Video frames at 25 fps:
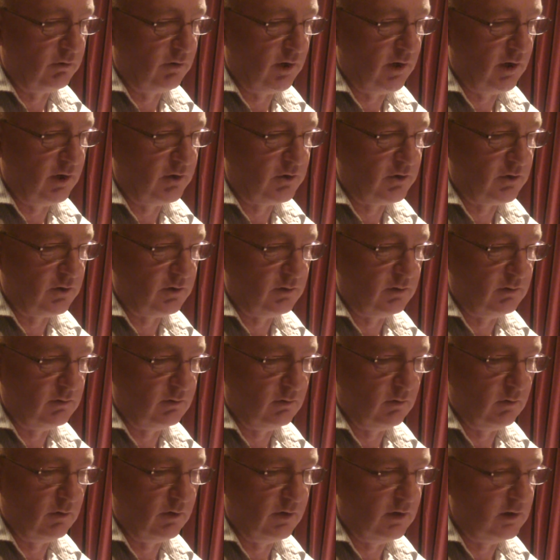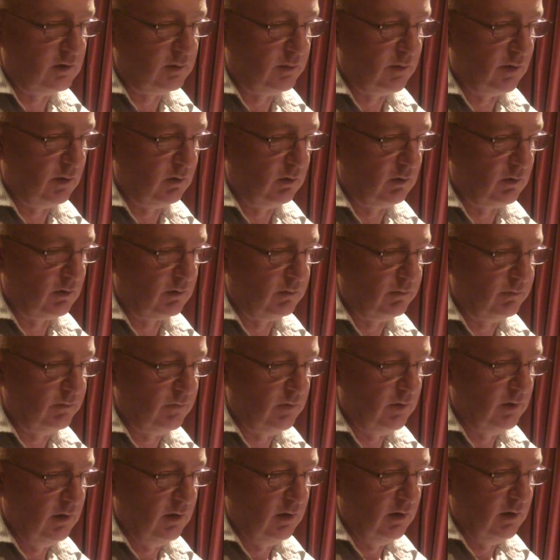raging, no need to be looking.
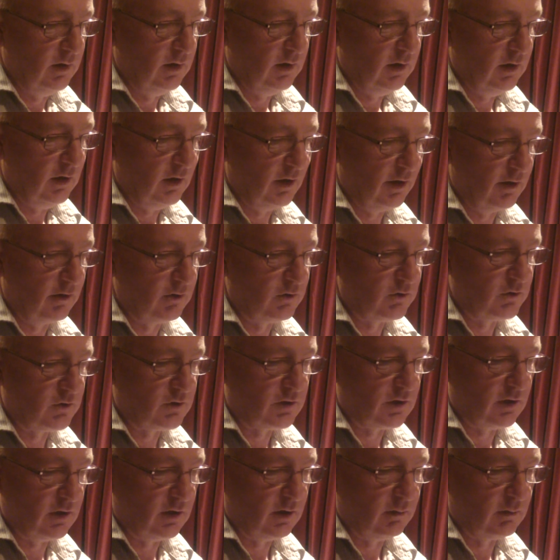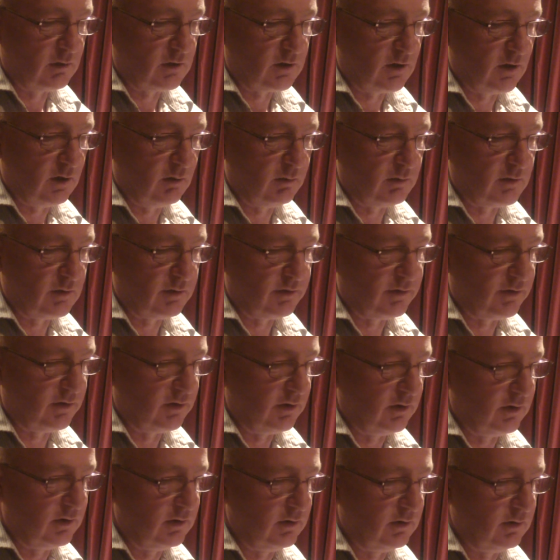He'd learned, you see, there was always a fight